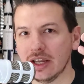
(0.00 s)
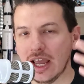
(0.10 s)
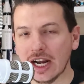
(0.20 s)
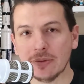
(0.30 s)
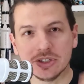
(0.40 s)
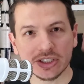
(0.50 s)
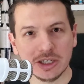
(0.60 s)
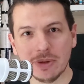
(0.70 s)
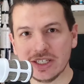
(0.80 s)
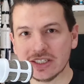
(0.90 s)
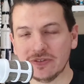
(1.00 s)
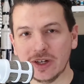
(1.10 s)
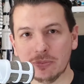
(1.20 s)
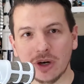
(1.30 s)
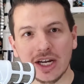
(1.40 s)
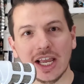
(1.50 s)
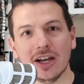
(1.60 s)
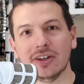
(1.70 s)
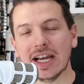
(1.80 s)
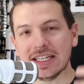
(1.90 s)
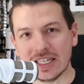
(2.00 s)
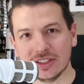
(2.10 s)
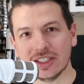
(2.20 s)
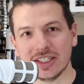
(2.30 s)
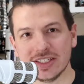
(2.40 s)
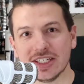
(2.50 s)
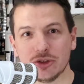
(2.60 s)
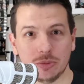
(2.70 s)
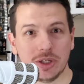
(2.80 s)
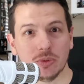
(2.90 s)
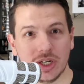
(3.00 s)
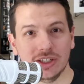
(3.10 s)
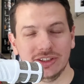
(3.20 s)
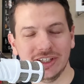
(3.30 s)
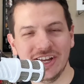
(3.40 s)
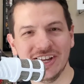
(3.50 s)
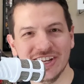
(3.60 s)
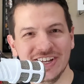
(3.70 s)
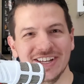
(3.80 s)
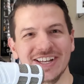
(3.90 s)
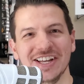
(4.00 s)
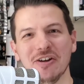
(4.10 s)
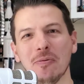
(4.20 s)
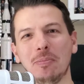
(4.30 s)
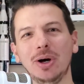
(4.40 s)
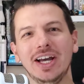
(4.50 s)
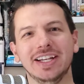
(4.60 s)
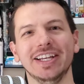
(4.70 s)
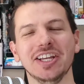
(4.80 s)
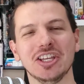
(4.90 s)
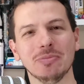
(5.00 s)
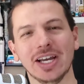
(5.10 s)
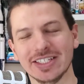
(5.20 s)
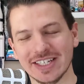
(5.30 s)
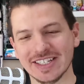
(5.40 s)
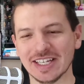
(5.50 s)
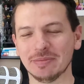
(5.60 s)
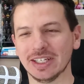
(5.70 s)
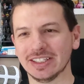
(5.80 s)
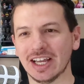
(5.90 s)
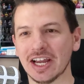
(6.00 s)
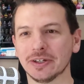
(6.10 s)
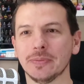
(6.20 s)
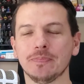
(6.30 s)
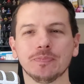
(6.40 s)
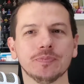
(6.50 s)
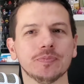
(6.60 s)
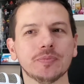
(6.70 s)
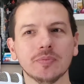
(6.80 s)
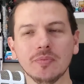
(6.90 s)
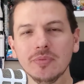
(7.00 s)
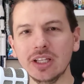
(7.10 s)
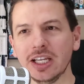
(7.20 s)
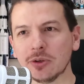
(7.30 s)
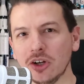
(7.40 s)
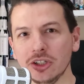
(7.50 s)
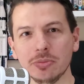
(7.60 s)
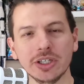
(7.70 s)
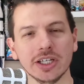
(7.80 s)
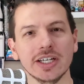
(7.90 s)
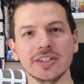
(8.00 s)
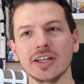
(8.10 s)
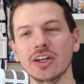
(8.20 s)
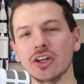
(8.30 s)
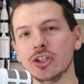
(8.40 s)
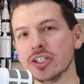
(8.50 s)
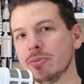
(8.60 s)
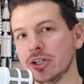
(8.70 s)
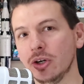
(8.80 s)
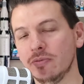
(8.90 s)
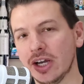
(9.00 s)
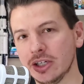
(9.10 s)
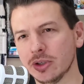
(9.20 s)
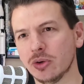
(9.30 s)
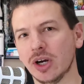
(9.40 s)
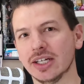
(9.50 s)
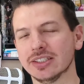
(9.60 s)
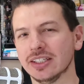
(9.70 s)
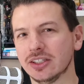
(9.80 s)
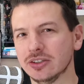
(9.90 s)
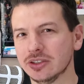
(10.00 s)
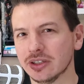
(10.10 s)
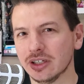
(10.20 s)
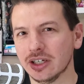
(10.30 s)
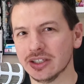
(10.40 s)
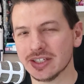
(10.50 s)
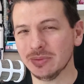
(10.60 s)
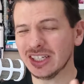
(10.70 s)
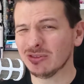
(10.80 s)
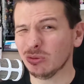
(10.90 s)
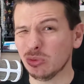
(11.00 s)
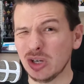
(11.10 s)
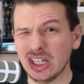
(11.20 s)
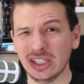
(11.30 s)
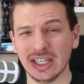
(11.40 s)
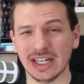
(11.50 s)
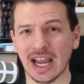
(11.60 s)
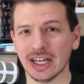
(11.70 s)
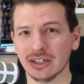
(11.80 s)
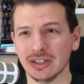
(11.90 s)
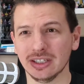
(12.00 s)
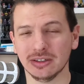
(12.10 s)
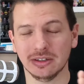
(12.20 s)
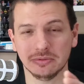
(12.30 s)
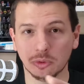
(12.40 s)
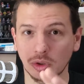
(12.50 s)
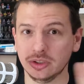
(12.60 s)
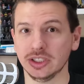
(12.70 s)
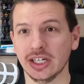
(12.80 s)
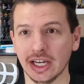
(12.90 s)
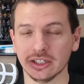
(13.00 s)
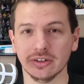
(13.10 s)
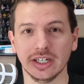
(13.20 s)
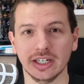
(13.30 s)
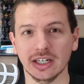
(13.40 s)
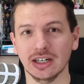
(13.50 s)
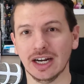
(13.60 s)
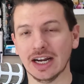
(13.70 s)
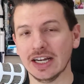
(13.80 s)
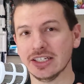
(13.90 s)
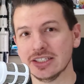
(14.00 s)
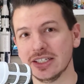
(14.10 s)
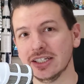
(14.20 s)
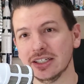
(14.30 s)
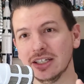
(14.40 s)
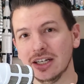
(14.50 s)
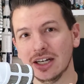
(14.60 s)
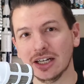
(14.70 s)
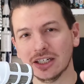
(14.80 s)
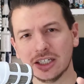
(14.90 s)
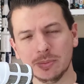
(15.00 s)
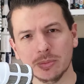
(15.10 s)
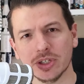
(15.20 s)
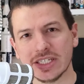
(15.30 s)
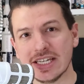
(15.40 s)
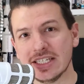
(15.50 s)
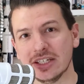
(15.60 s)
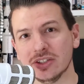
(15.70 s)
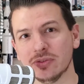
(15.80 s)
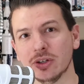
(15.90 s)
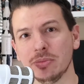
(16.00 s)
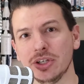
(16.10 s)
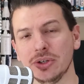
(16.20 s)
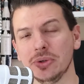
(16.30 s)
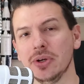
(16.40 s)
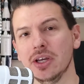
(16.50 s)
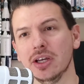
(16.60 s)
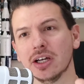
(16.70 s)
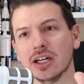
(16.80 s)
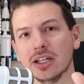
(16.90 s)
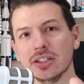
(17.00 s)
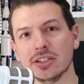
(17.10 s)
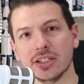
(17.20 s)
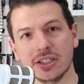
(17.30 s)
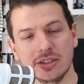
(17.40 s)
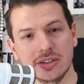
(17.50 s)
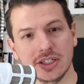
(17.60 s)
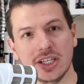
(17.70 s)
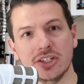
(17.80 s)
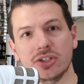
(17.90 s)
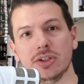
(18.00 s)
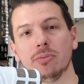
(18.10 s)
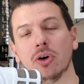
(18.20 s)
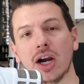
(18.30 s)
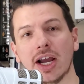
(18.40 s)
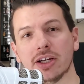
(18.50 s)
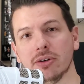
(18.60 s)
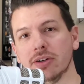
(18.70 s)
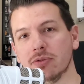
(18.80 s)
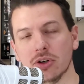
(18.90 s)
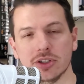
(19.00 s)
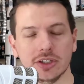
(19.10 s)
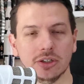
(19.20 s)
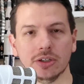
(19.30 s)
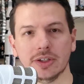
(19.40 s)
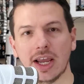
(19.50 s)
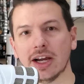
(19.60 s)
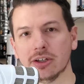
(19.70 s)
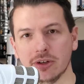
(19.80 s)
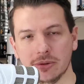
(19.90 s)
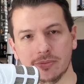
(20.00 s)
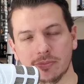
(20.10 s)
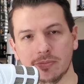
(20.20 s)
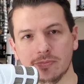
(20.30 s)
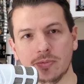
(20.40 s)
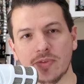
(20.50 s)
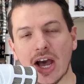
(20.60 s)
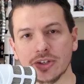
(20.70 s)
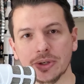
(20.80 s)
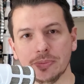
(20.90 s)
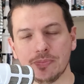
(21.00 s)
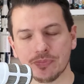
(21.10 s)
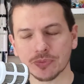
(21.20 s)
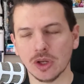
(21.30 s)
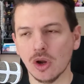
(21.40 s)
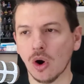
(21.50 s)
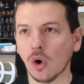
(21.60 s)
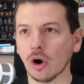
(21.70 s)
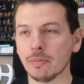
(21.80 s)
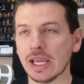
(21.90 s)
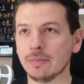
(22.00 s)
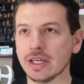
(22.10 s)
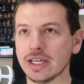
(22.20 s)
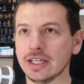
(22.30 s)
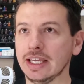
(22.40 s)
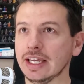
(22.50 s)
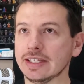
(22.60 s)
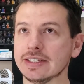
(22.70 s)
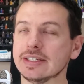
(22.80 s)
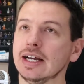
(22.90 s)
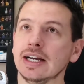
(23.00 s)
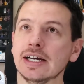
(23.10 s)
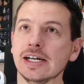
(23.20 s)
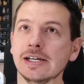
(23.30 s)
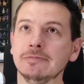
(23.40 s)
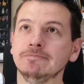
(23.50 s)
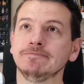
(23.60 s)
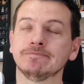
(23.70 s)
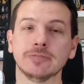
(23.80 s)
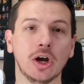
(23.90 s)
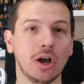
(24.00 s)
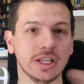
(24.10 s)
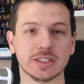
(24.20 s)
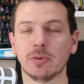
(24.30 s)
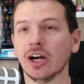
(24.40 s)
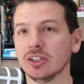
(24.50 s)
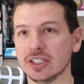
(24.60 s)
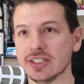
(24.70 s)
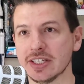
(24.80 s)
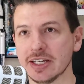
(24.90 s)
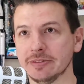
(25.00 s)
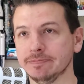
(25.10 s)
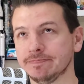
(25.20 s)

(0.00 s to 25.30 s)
And I'm just going to make stuff up right now. Ideally, these things will be real. But you might say something like, calling you because you submitted a home value request. There's something really inaccurate, grossly inaccurate here, and I just needed a couple more details from you to get you the more accurate version or the accurate value. Or maybe it's expired listing.